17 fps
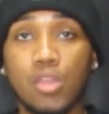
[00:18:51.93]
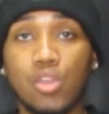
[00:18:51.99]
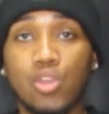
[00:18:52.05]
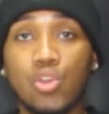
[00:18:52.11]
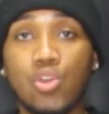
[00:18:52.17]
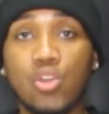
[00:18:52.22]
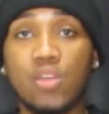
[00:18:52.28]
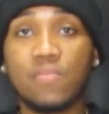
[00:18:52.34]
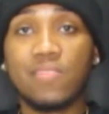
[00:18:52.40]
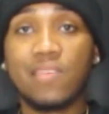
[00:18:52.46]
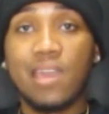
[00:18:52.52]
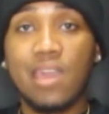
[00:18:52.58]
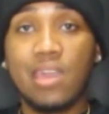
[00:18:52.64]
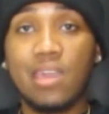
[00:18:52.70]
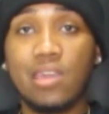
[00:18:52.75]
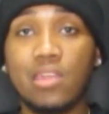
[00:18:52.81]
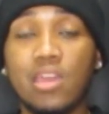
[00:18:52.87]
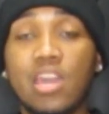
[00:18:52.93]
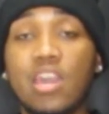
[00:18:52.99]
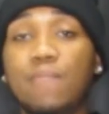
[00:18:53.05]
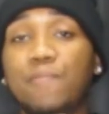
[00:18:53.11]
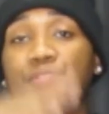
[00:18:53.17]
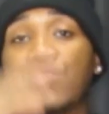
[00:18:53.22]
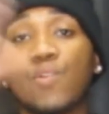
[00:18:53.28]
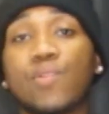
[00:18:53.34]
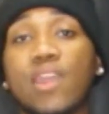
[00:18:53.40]
You know what I'm saying?
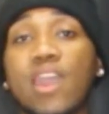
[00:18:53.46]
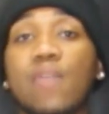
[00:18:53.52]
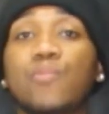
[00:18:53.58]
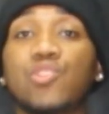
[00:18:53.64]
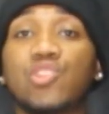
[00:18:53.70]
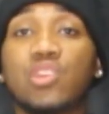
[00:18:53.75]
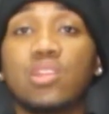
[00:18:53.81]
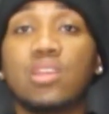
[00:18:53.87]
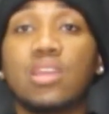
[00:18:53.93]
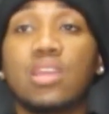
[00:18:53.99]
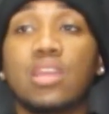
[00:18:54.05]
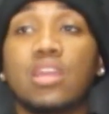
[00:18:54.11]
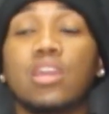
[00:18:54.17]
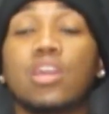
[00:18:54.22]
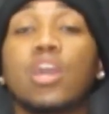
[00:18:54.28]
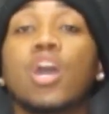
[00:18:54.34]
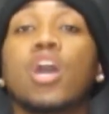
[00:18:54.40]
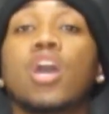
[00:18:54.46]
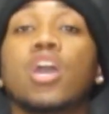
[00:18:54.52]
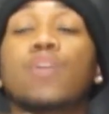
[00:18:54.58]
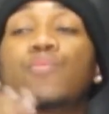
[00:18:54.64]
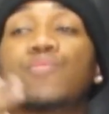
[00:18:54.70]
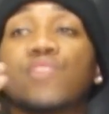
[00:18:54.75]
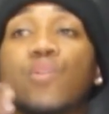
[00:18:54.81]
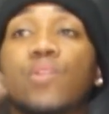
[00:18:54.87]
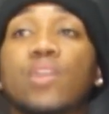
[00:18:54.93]
It was okay when she did it.
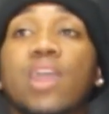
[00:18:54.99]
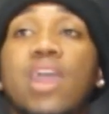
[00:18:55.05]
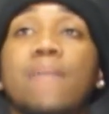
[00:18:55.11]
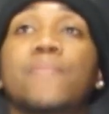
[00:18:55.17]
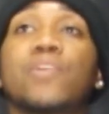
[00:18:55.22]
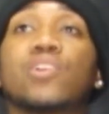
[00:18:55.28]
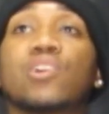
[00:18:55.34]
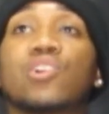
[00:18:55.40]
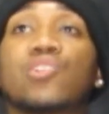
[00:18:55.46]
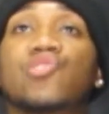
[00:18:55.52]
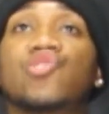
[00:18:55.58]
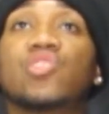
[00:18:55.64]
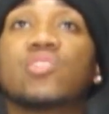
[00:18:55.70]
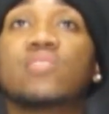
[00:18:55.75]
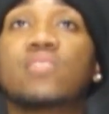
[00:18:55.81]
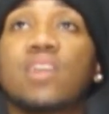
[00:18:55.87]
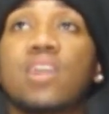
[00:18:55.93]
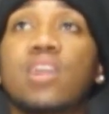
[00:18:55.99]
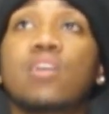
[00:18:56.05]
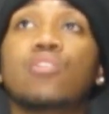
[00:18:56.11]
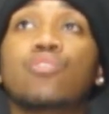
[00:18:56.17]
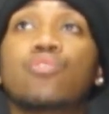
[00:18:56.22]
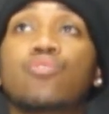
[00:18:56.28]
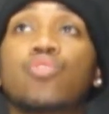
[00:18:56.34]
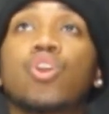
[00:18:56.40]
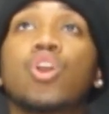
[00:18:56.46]
It was okay because
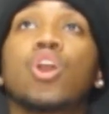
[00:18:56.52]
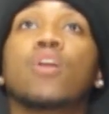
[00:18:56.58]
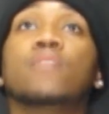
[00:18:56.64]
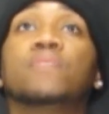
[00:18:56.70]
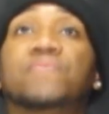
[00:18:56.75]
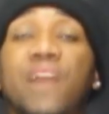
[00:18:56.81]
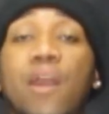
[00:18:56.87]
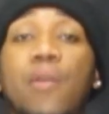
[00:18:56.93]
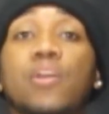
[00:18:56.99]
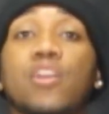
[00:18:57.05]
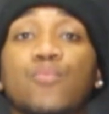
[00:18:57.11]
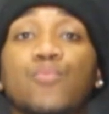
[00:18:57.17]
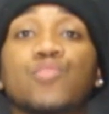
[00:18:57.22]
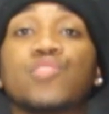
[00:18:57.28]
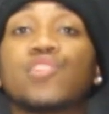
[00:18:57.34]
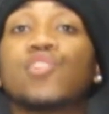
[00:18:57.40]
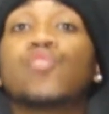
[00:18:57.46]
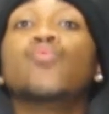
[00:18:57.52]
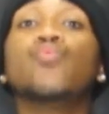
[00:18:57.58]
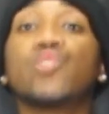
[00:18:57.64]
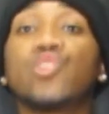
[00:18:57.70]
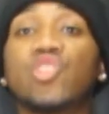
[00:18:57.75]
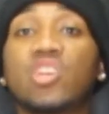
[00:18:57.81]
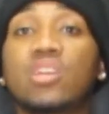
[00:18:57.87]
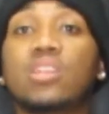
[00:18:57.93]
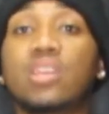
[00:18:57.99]
Giselle thought it was cute
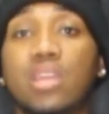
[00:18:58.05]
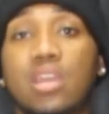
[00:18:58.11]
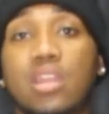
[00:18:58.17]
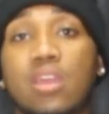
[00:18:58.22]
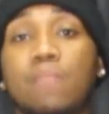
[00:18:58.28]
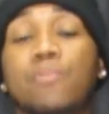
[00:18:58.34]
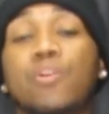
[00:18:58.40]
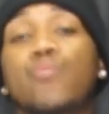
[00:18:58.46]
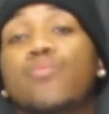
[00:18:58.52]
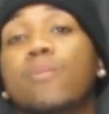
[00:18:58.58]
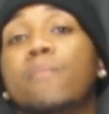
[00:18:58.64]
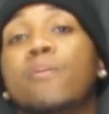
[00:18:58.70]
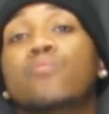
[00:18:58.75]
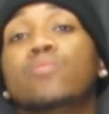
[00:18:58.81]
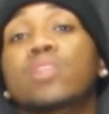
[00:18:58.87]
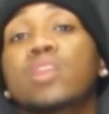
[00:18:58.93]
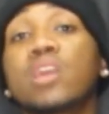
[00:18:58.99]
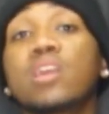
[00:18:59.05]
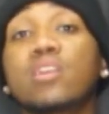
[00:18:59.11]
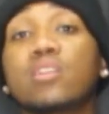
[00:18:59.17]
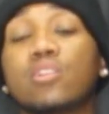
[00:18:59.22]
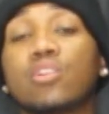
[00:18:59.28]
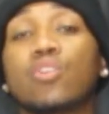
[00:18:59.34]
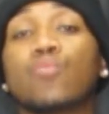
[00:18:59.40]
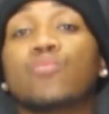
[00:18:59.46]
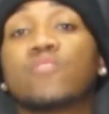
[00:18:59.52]
when she did it. But when
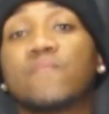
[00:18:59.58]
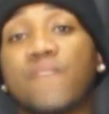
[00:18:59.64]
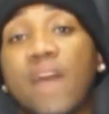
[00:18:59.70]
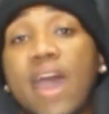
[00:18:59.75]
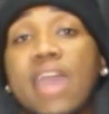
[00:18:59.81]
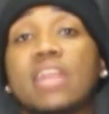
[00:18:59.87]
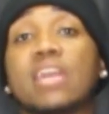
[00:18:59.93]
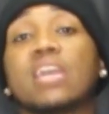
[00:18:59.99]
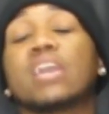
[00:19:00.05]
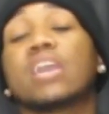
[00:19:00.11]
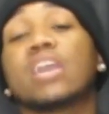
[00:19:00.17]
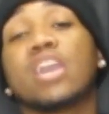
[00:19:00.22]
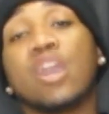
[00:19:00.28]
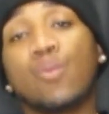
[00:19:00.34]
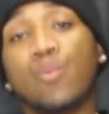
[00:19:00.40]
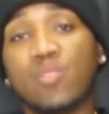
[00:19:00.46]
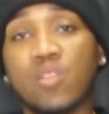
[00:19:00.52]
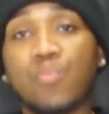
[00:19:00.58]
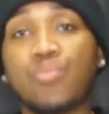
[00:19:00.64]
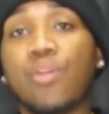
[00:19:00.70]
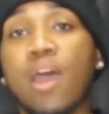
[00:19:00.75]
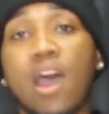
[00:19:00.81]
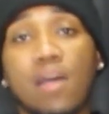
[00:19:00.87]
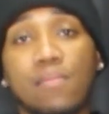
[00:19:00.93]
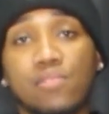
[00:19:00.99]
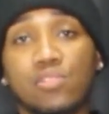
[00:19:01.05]
Monique was fighting, it was a
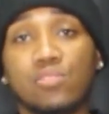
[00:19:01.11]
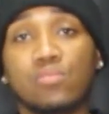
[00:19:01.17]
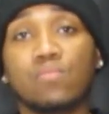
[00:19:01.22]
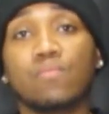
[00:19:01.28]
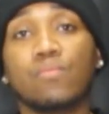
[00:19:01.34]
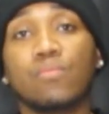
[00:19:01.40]
problem.